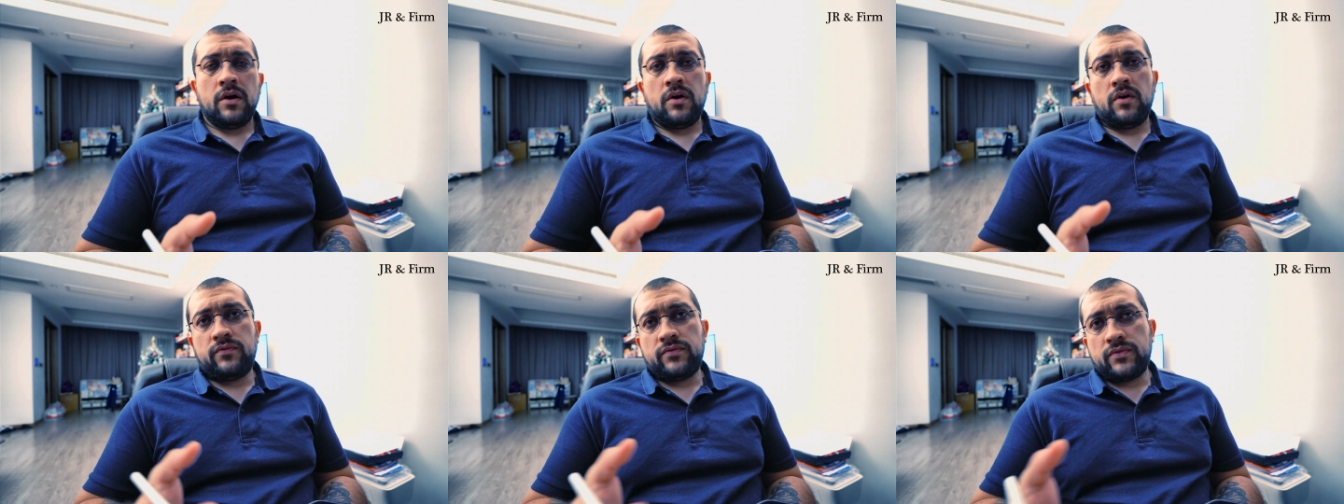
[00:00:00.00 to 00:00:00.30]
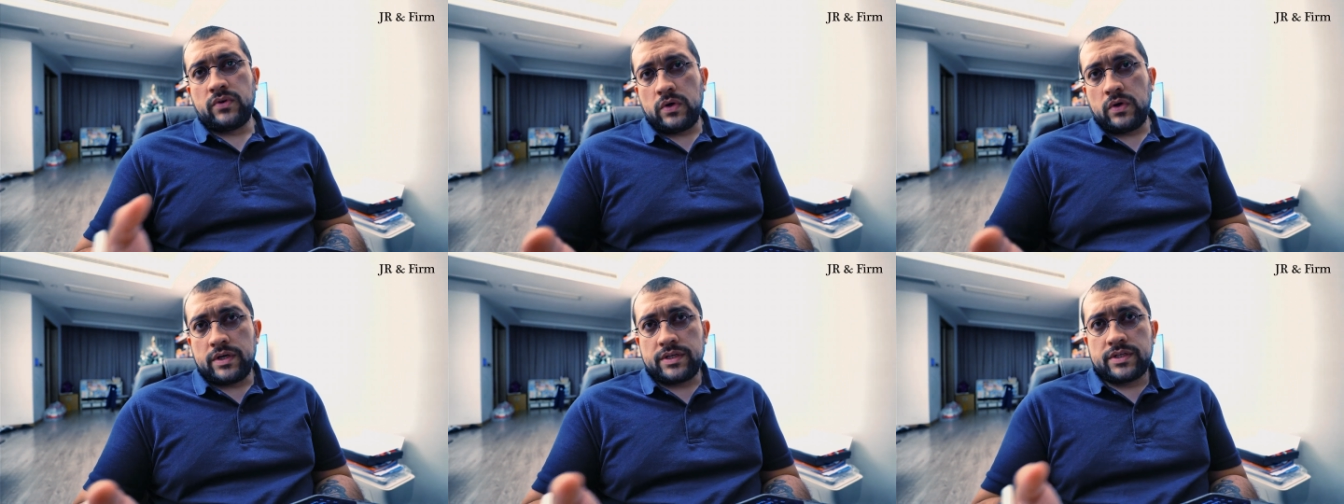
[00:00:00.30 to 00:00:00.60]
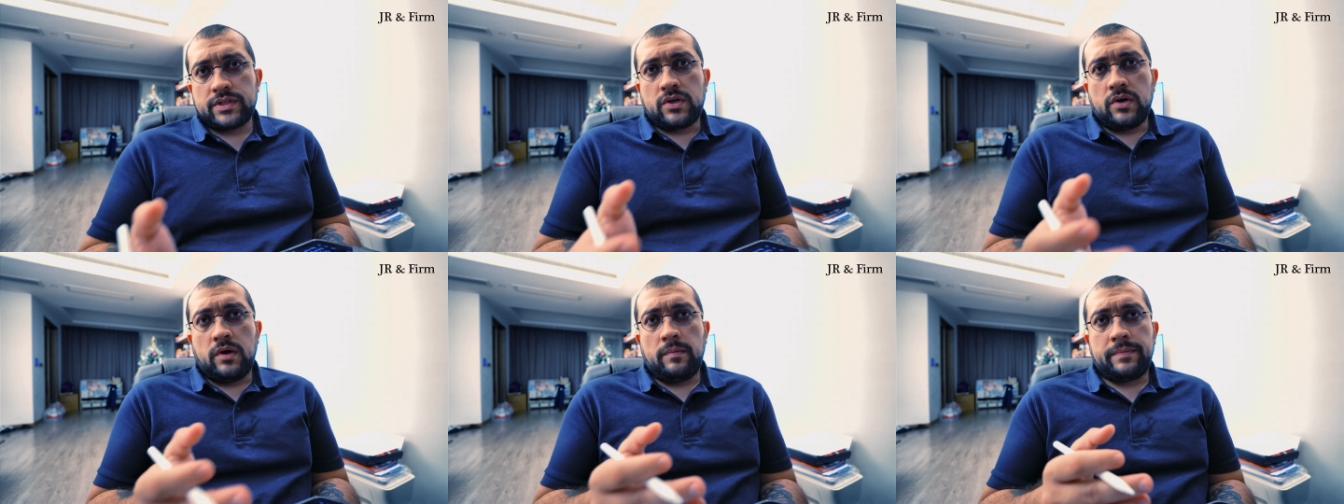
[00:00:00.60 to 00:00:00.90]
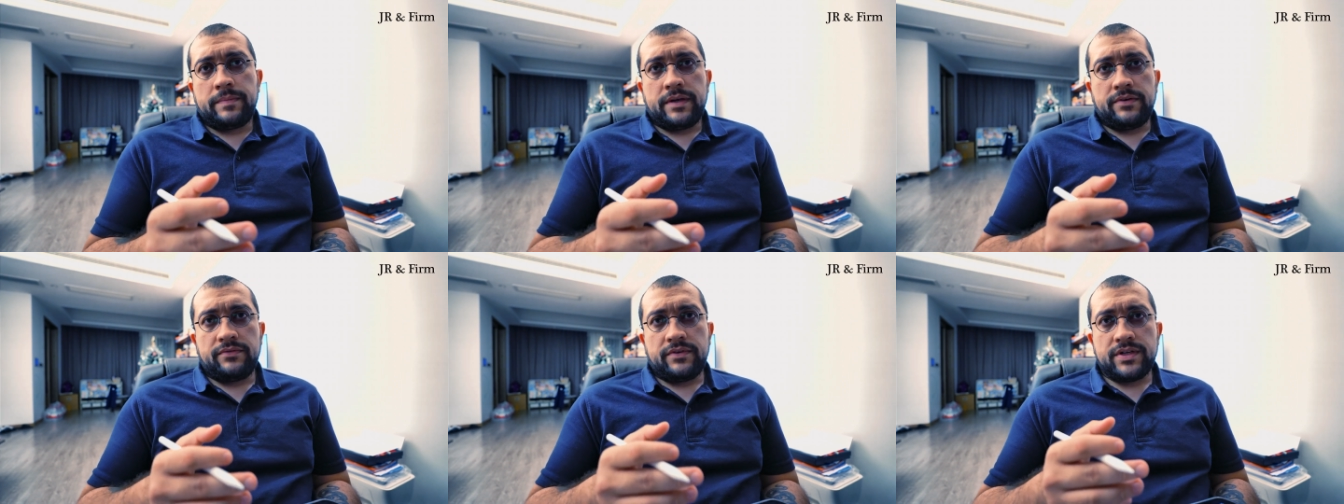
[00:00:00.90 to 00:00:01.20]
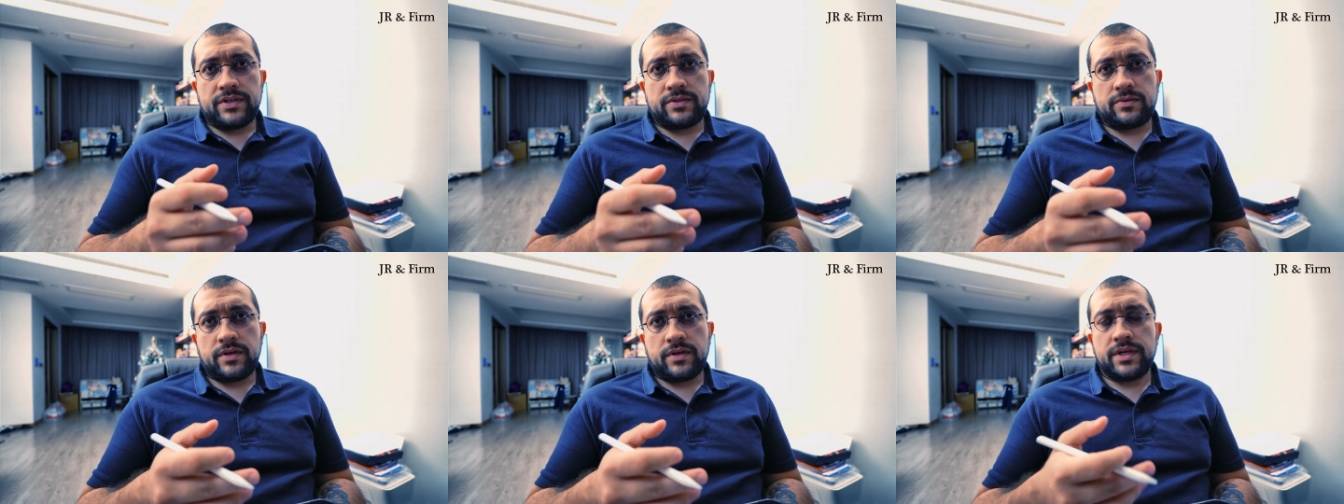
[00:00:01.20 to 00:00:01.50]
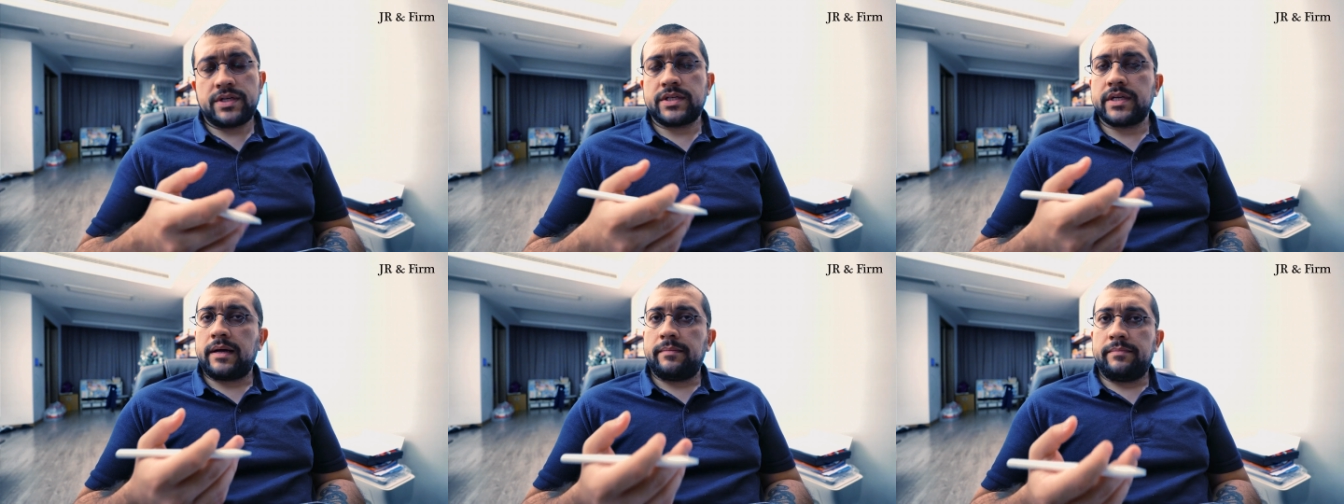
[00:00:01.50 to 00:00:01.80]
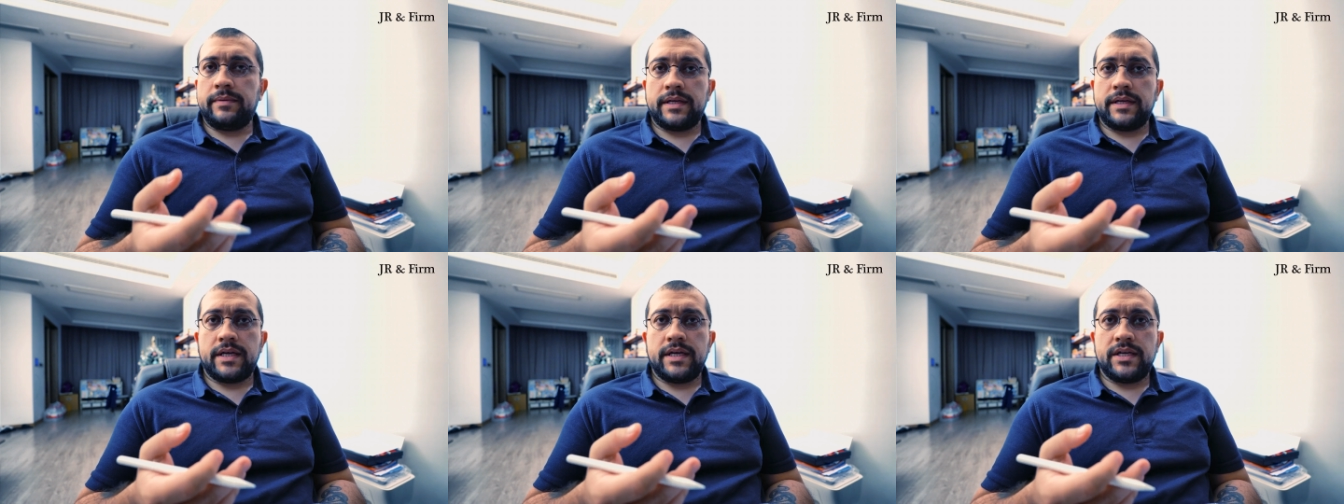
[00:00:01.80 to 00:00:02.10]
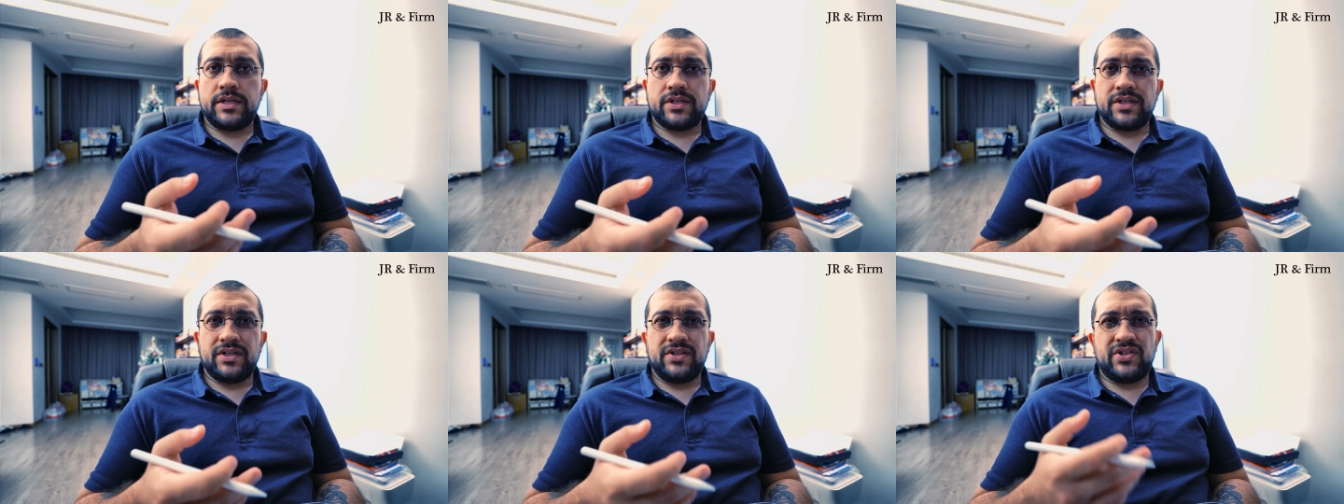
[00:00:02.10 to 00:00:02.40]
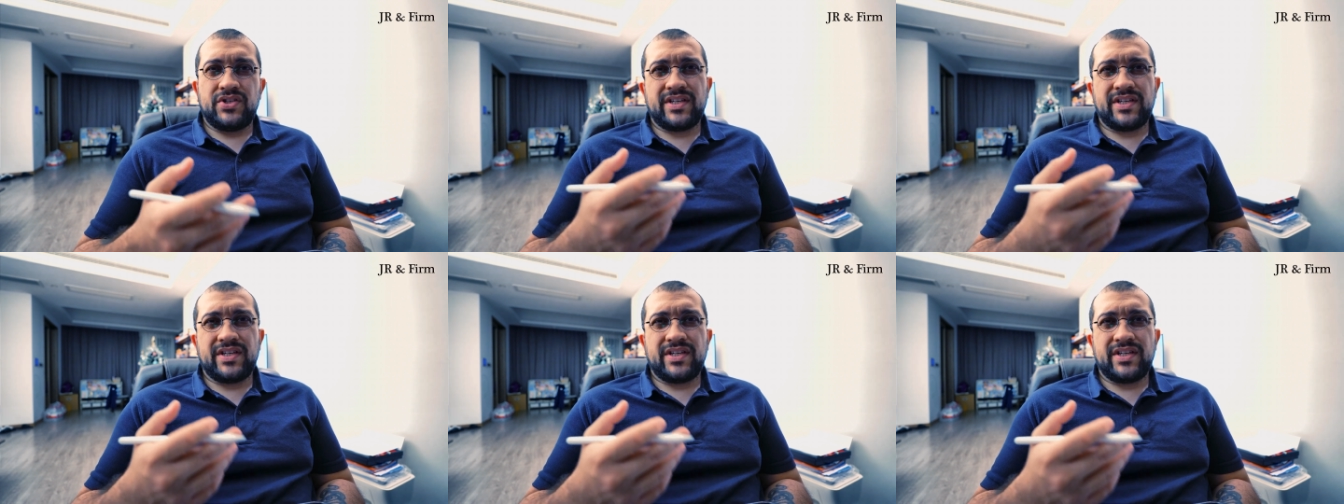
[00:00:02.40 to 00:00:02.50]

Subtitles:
Of course, company registration application,